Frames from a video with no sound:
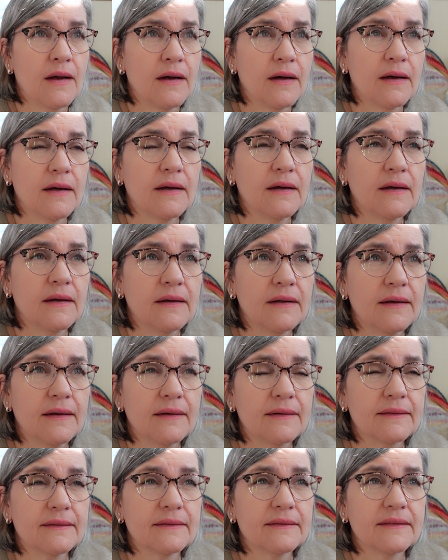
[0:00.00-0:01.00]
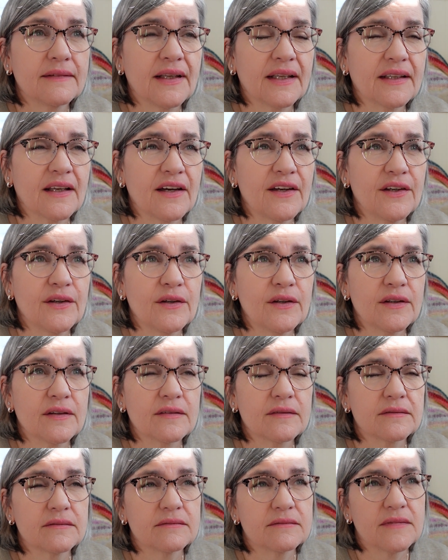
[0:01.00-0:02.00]
that I
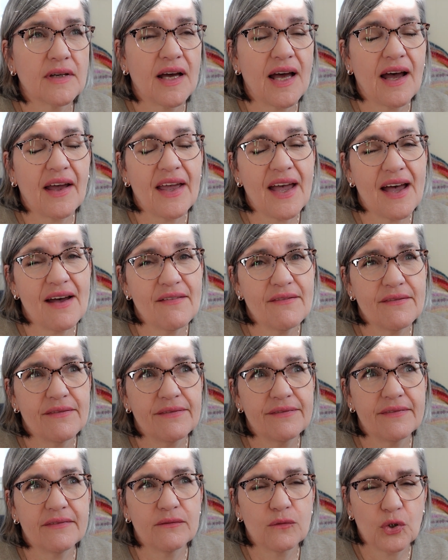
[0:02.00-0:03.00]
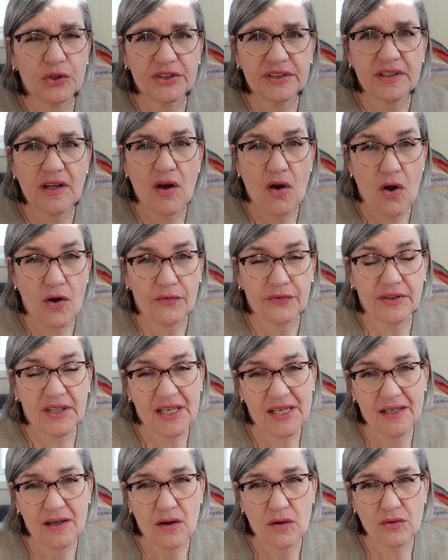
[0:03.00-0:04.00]
have 1.5
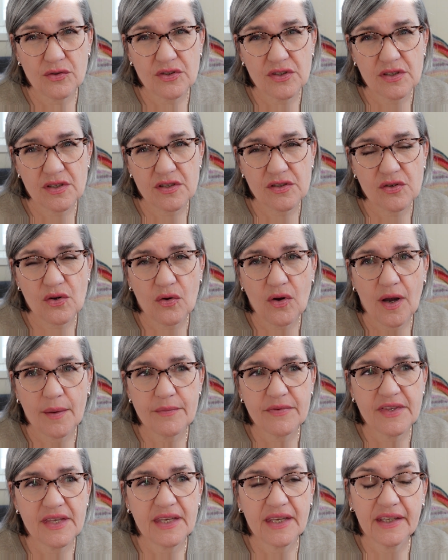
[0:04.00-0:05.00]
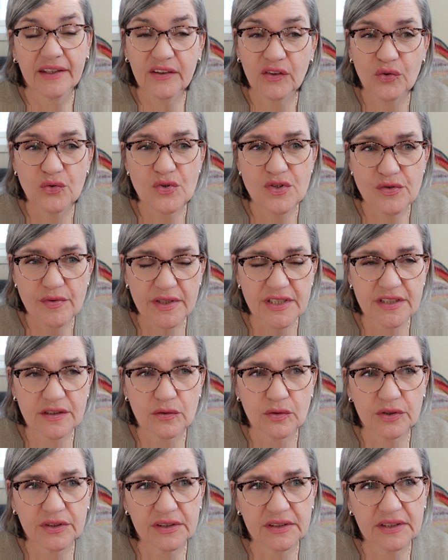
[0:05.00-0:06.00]
kilos, so I'm thinking 2 sweater
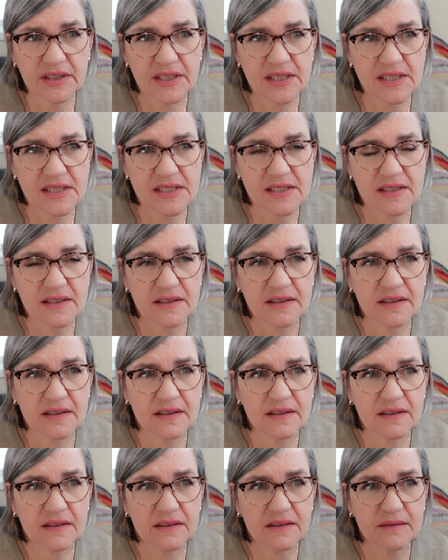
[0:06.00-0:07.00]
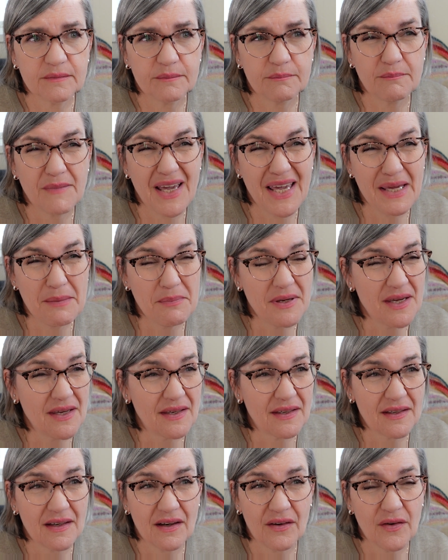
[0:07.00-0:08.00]
quantities,
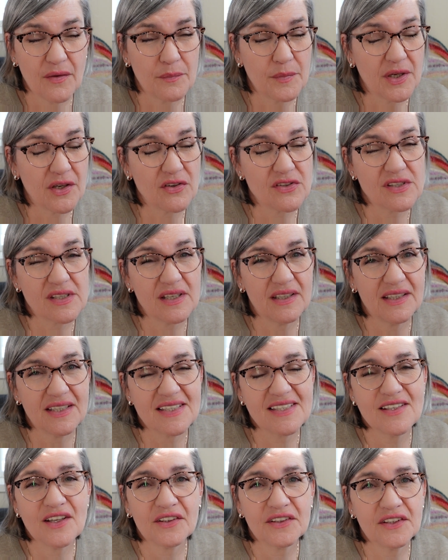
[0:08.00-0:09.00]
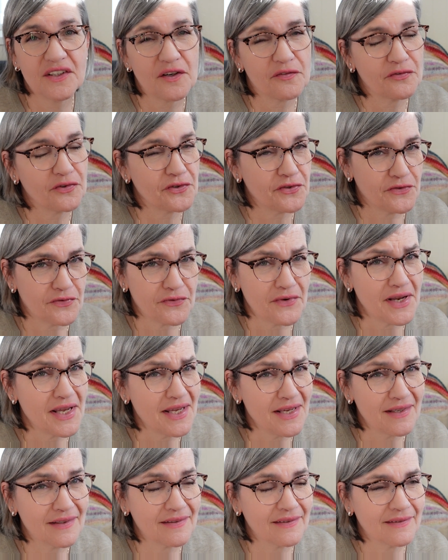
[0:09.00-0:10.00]
maybe, because it's not enough for
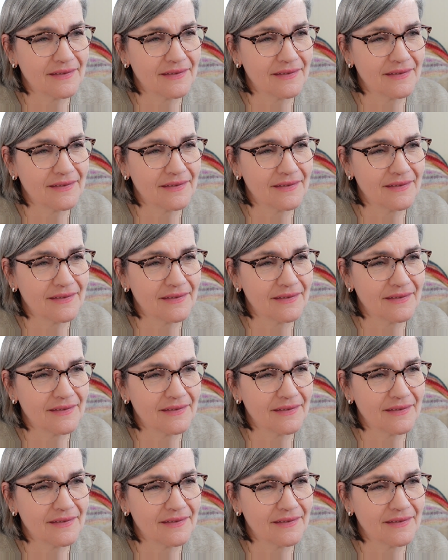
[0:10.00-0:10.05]
3.